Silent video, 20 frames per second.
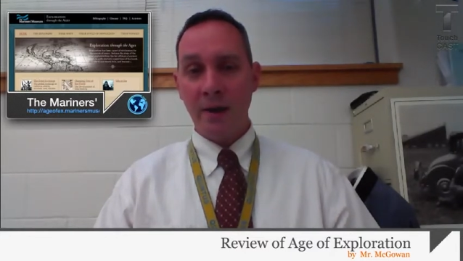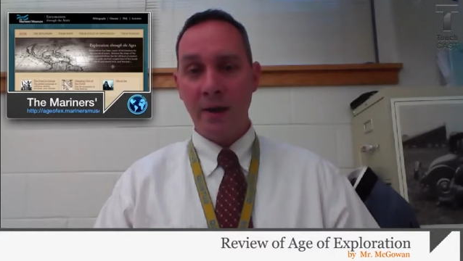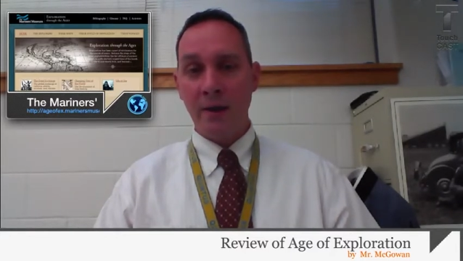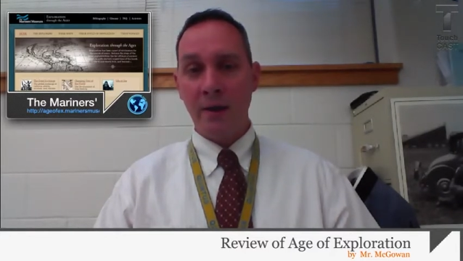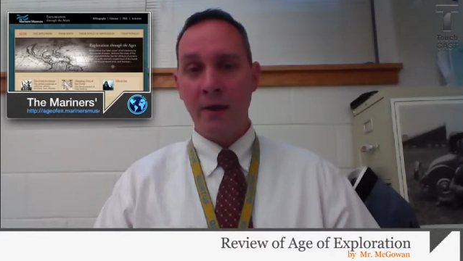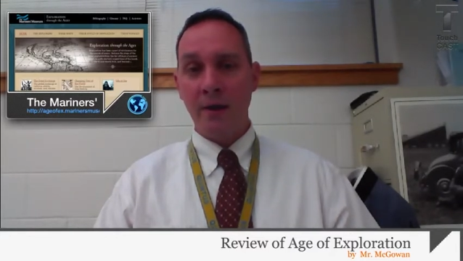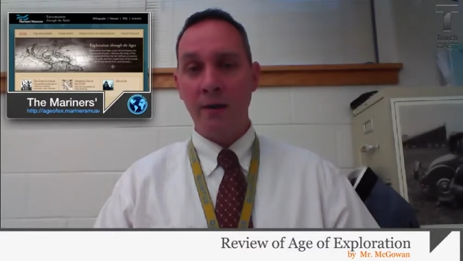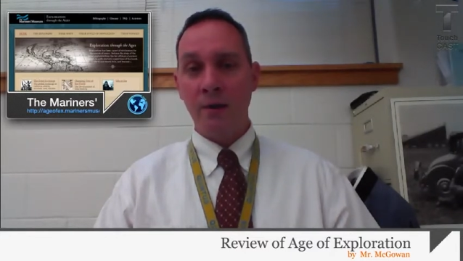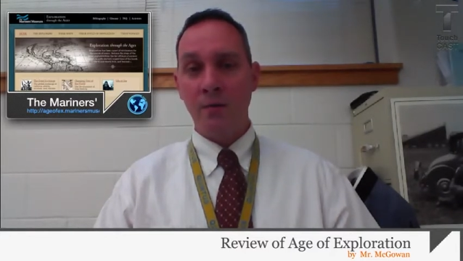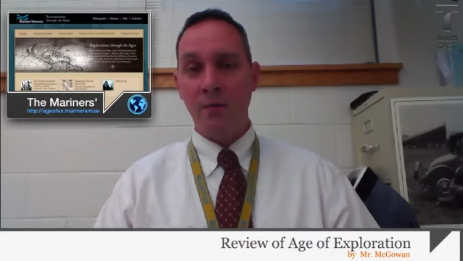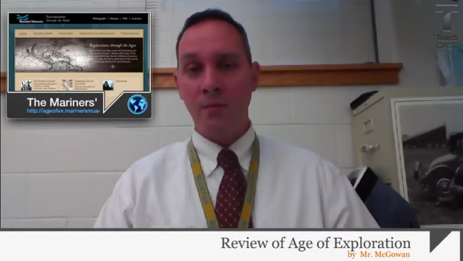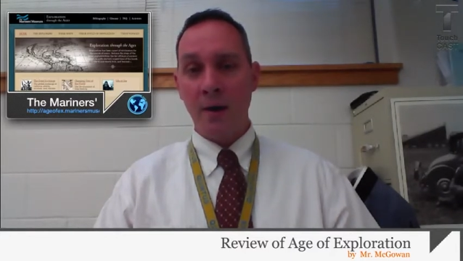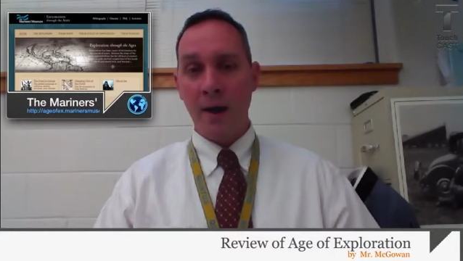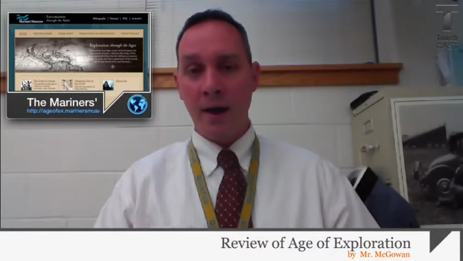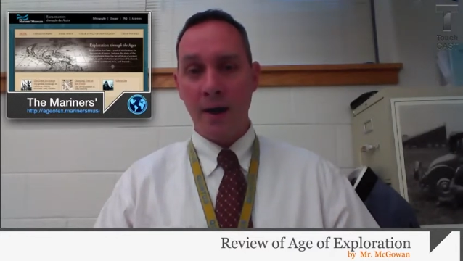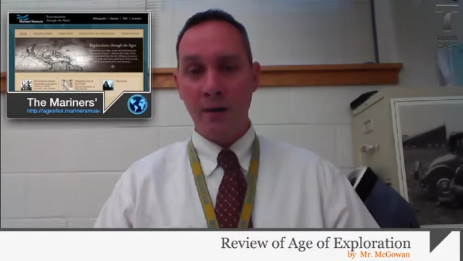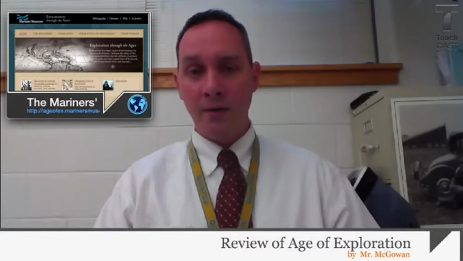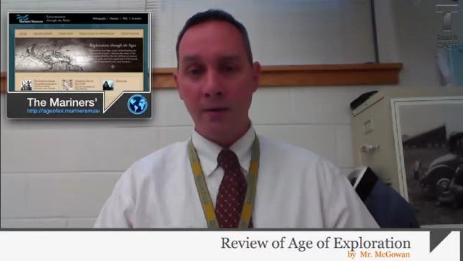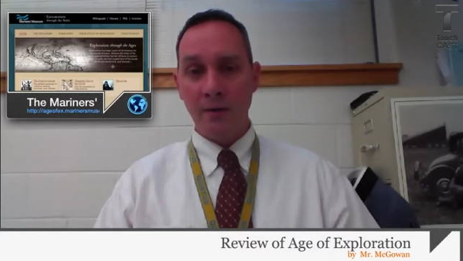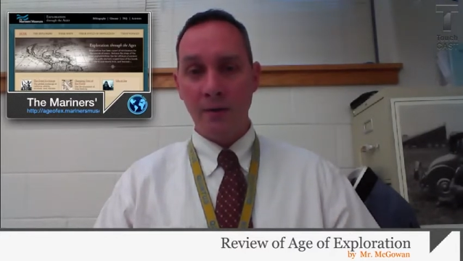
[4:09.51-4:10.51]
and
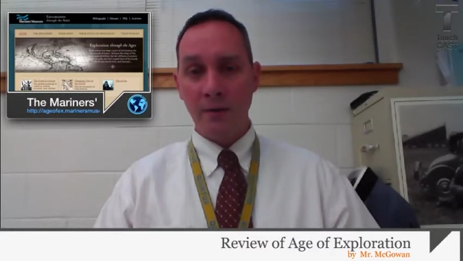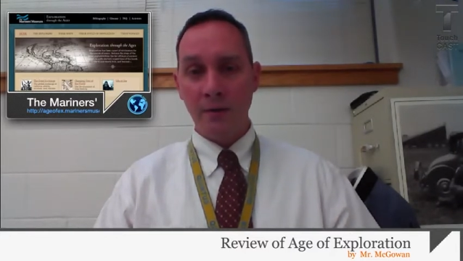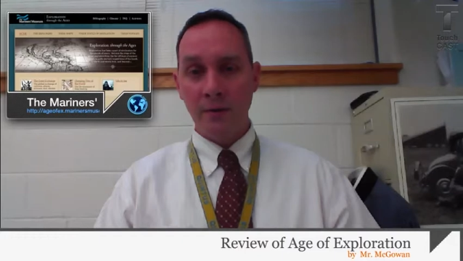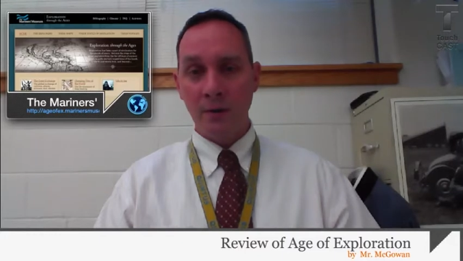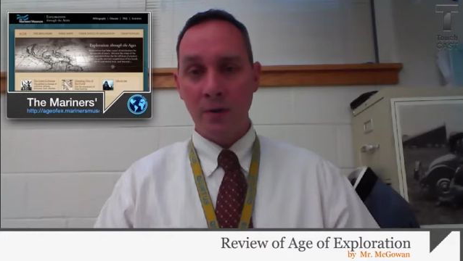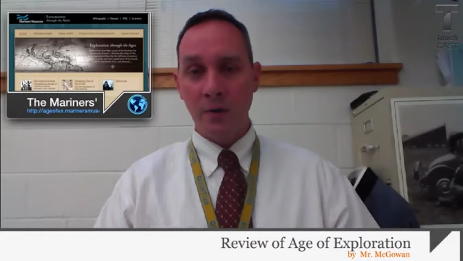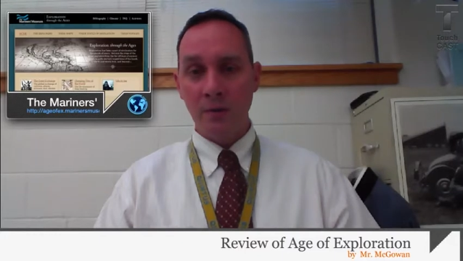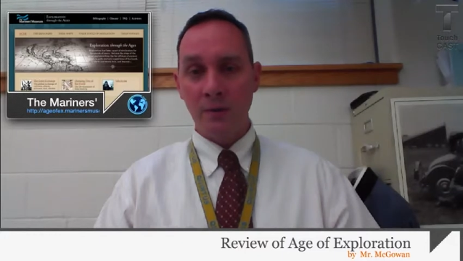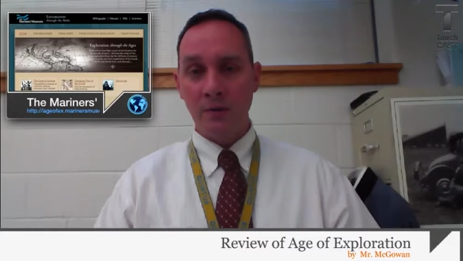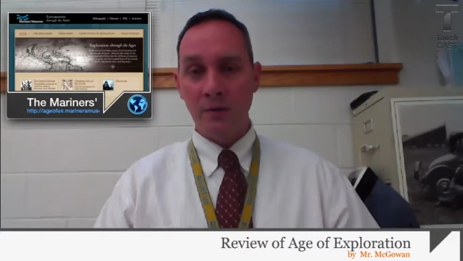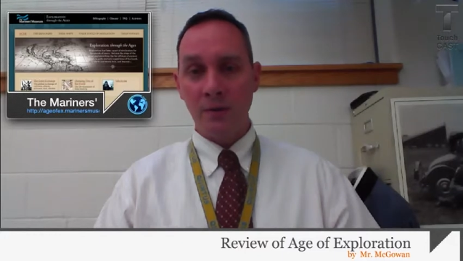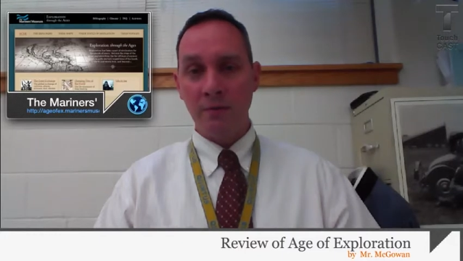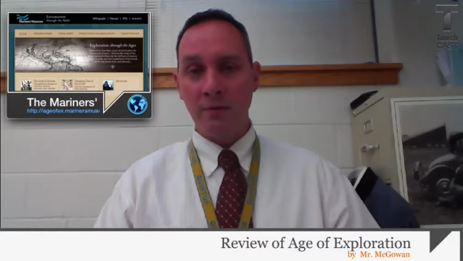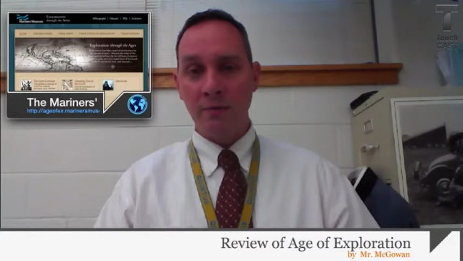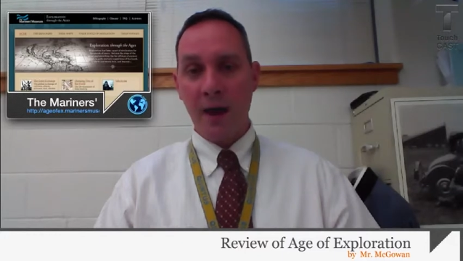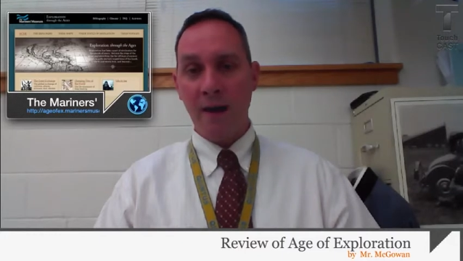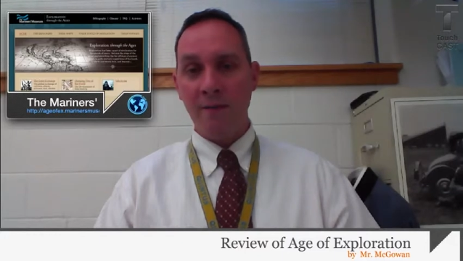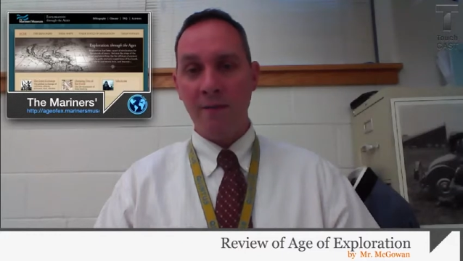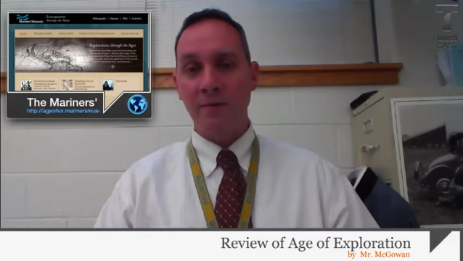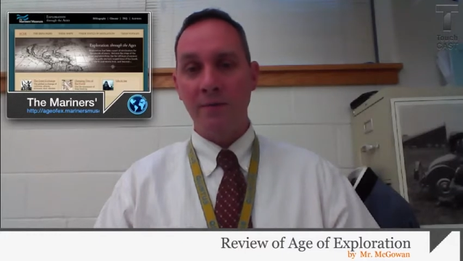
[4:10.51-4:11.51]
around the coast of
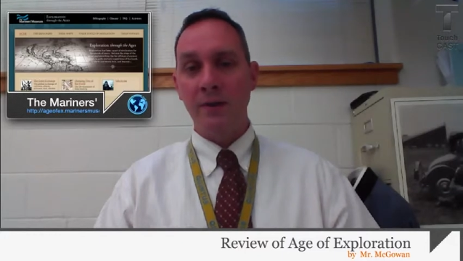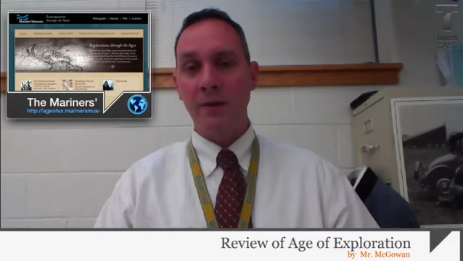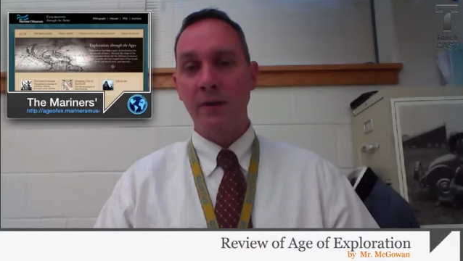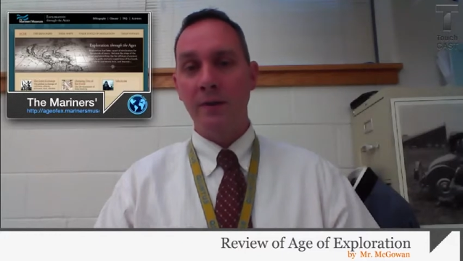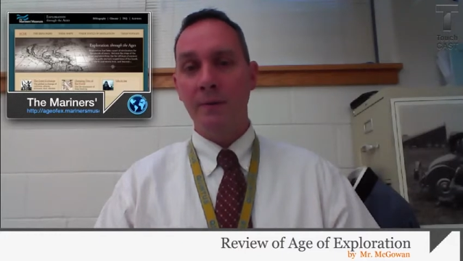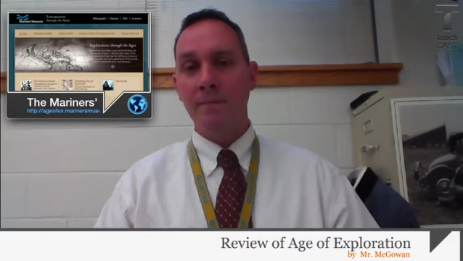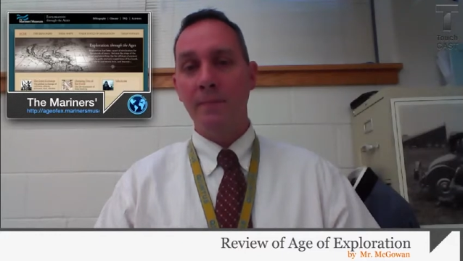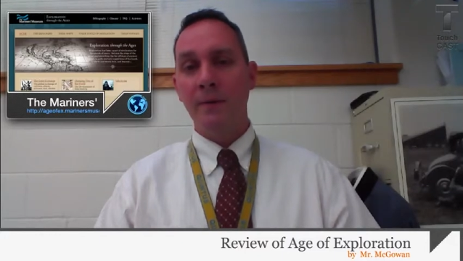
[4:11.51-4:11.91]
Africa